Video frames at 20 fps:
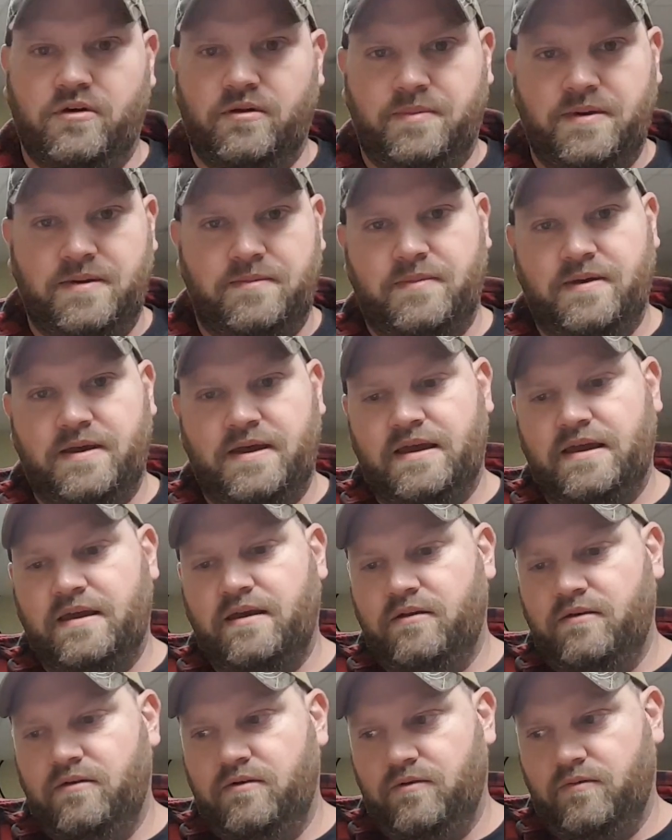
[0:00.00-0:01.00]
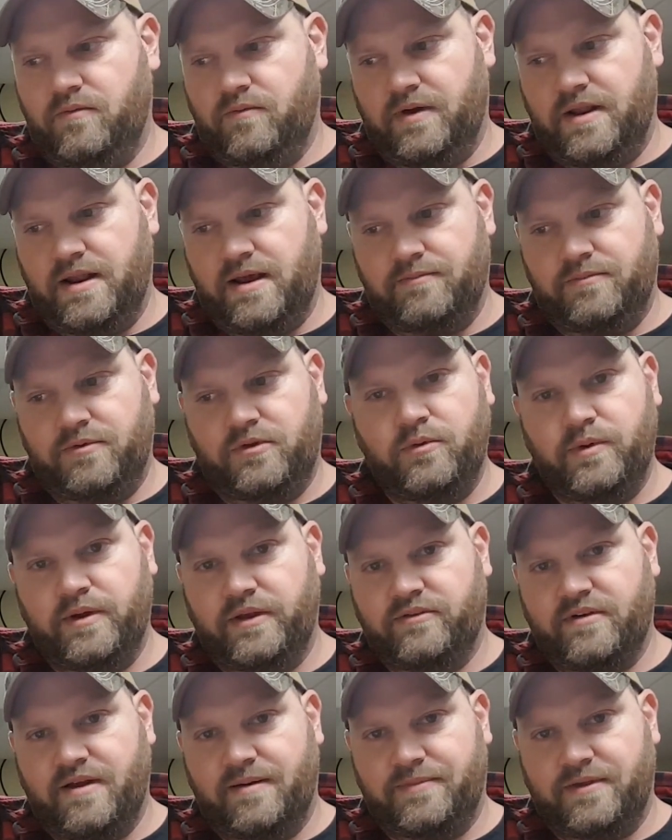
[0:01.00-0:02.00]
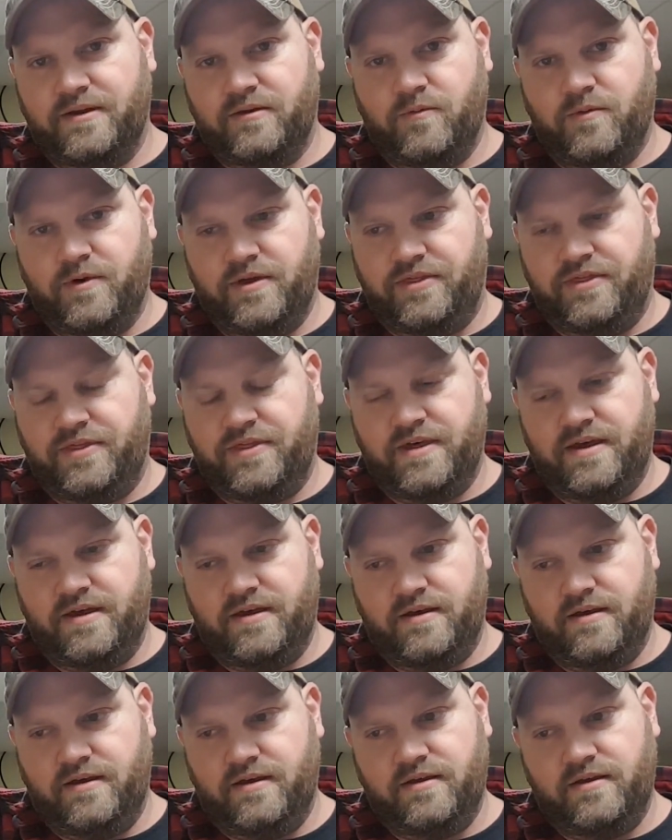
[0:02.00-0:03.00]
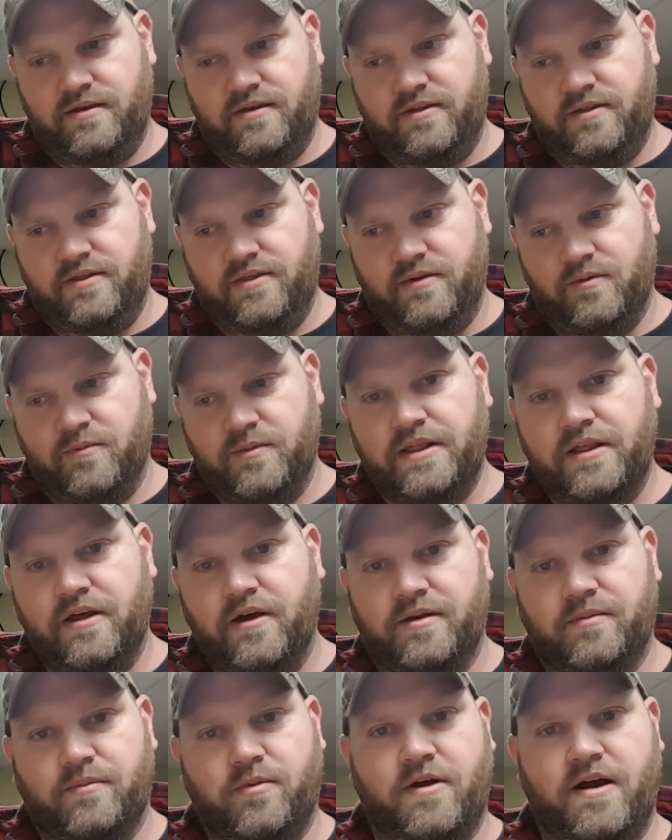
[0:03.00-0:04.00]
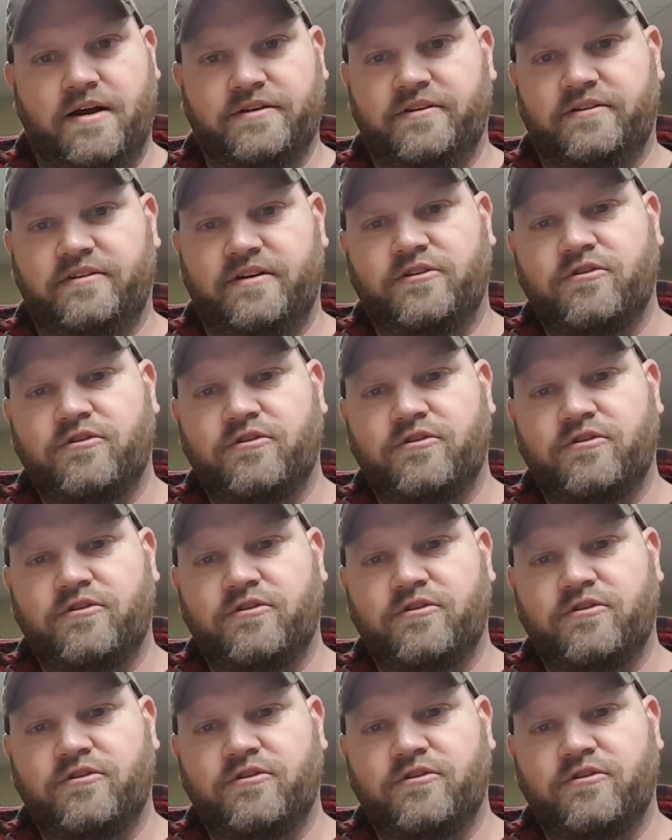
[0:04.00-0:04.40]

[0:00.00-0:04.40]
be me when I'm doing something with the reloading process.